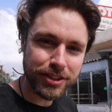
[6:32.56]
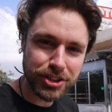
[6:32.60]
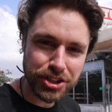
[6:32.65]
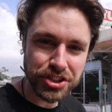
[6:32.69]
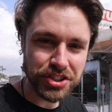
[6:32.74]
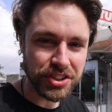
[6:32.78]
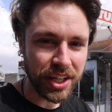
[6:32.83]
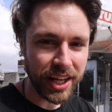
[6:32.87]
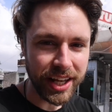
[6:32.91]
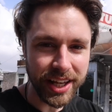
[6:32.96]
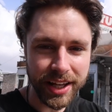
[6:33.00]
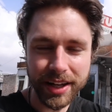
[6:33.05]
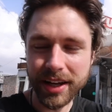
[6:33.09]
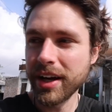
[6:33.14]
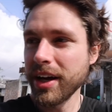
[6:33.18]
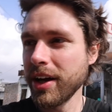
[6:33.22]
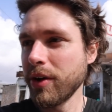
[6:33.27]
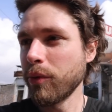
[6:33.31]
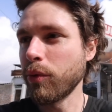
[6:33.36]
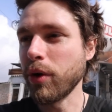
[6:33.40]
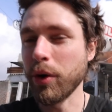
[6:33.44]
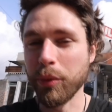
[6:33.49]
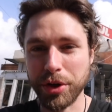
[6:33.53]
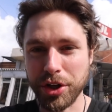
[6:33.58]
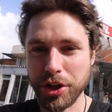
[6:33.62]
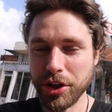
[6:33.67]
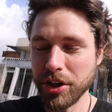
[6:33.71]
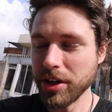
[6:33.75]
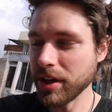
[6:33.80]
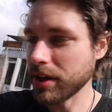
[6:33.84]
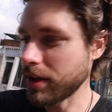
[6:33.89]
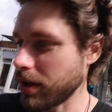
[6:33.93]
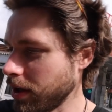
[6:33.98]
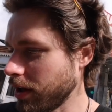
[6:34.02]
just see it, what we
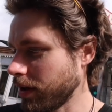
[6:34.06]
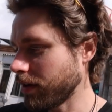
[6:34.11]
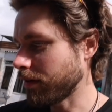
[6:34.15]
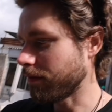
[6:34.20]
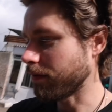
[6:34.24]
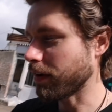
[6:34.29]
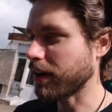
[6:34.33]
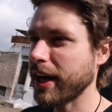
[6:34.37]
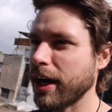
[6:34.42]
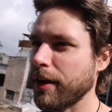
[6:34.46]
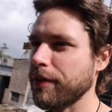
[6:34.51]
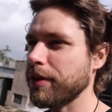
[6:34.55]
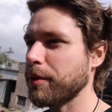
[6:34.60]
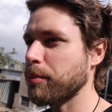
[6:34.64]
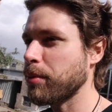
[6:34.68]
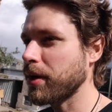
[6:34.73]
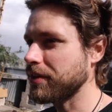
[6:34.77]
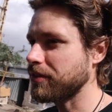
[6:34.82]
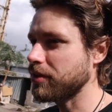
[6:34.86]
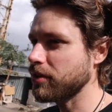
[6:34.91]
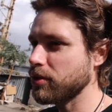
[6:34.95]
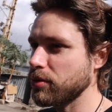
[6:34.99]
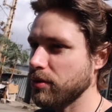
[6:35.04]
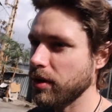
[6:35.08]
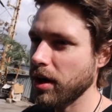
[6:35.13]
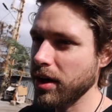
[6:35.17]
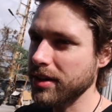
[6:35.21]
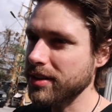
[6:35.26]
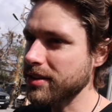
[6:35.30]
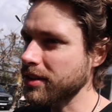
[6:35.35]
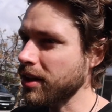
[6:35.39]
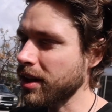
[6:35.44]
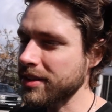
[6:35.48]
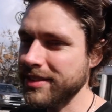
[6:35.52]
could. Very healthy bread too.
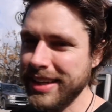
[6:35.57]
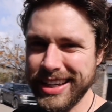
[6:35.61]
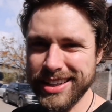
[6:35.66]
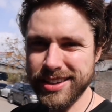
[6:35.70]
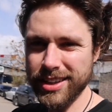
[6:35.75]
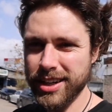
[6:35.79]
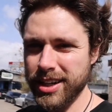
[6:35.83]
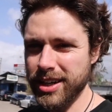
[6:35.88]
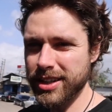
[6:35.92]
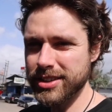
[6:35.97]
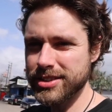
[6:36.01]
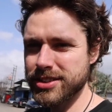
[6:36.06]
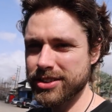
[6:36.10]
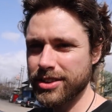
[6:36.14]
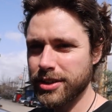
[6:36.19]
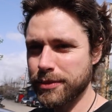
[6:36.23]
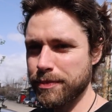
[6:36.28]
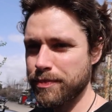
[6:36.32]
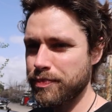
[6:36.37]
Not taking the husk.